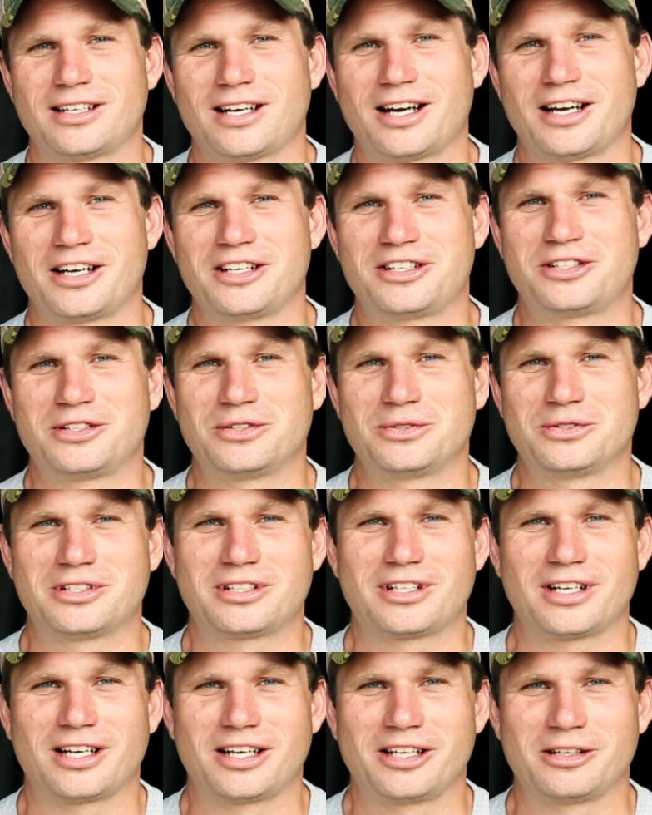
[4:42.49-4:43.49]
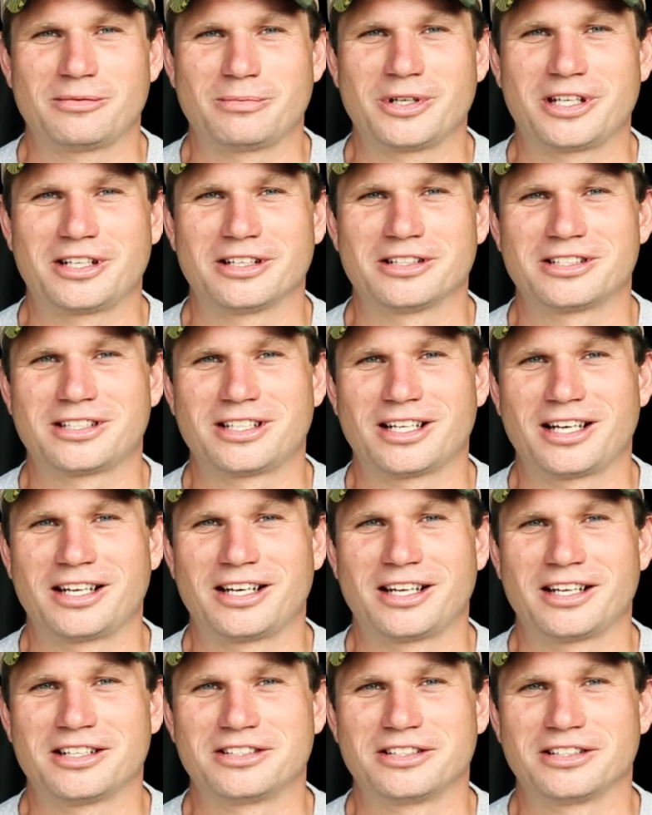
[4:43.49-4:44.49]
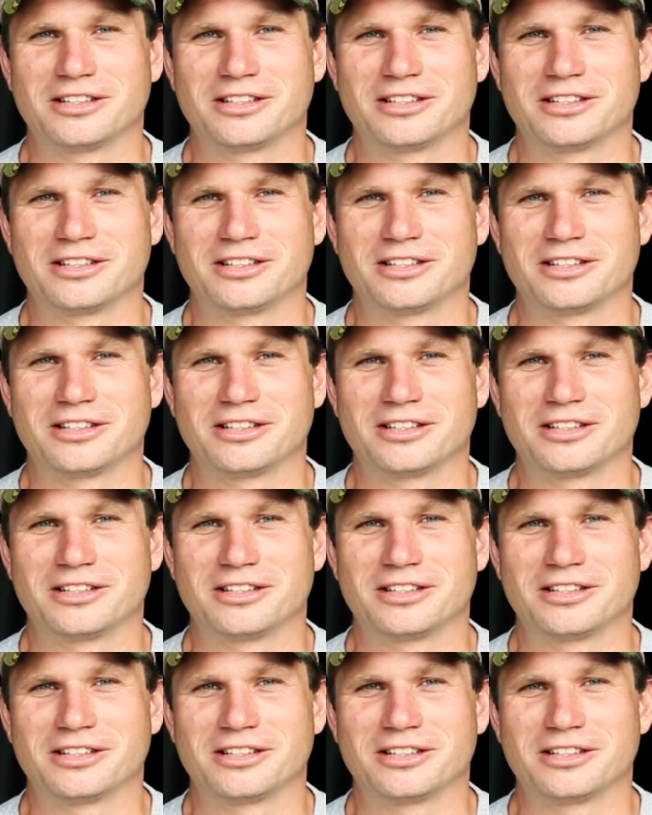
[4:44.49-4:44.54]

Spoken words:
I choose Stine because Stine has